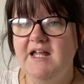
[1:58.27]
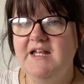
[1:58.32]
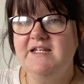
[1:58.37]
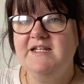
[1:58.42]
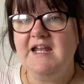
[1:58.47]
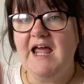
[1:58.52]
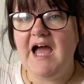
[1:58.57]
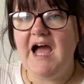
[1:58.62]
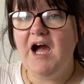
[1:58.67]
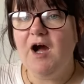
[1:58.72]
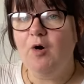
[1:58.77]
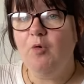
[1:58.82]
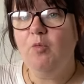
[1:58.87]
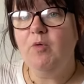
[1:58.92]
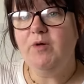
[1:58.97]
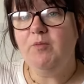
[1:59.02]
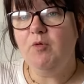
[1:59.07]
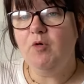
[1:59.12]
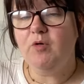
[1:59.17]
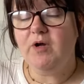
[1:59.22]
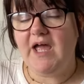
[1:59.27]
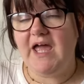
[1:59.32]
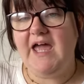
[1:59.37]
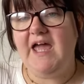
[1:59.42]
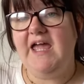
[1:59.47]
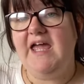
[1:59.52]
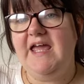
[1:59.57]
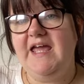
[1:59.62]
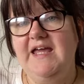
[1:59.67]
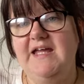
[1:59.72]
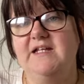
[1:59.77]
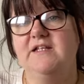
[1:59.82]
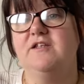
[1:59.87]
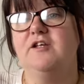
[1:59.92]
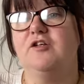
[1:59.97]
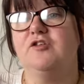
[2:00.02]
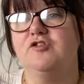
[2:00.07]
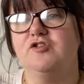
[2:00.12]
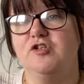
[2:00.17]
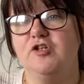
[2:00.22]
Now we will get
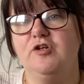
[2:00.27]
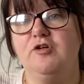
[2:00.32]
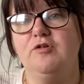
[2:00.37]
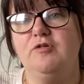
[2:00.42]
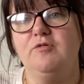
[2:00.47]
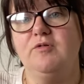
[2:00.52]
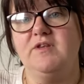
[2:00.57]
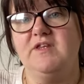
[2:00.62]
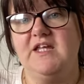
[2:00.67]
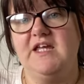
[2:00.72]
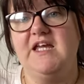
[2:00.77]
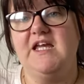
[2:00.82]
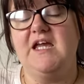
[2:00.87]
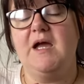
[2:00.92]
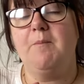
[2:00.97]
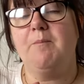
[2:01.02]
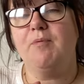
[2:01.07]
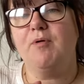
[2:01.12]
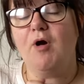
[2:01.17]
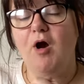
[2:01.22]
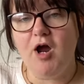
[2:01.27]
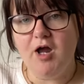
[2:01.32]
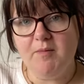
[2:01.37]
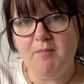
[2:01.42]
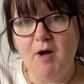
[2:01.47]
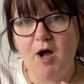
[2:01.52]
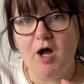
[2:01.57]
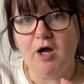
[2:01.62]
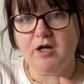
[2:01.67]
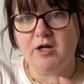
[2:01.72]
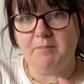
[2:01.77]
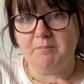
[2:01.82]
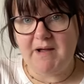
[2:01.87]
into the Primark,